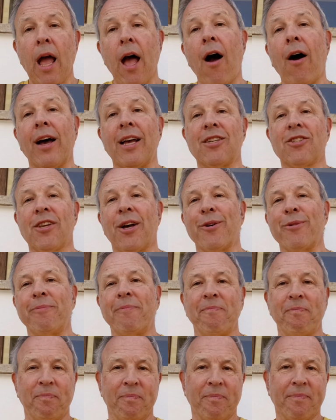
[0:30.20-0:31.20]
Hi, so
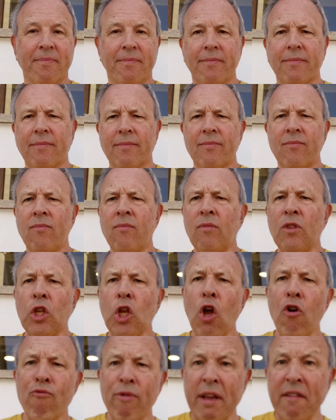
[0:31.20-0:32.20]

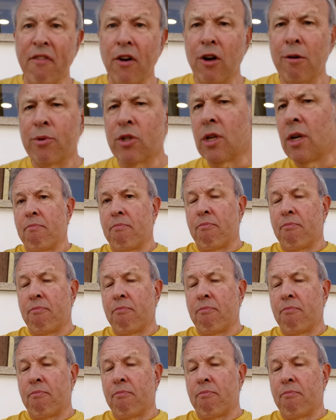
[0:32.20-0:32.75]
refurbs.